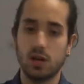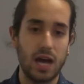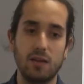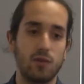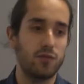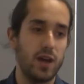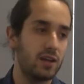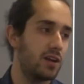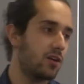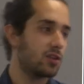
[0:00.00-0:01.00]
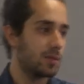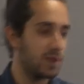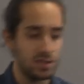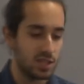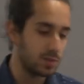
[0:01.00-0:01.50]
Calvo fairy, Rotemberg
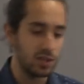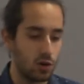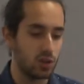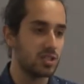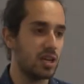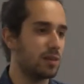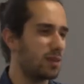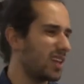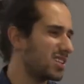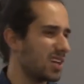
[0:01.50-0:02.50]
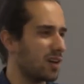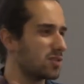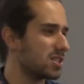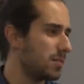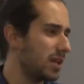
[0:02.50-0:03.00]
adjustment costs, anything that
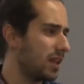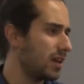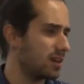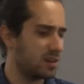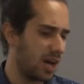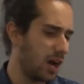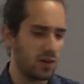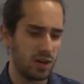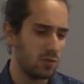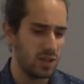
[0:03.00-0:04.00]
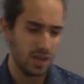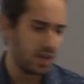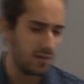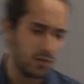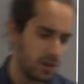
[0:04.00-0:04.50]
sounds a bit like how can we
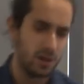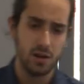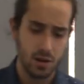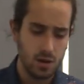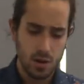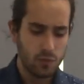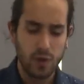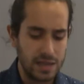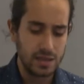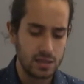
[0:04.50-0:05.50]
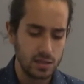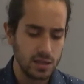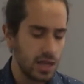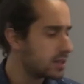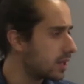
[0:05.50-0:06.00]
ever find that in the
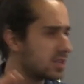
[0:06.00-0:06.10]
data.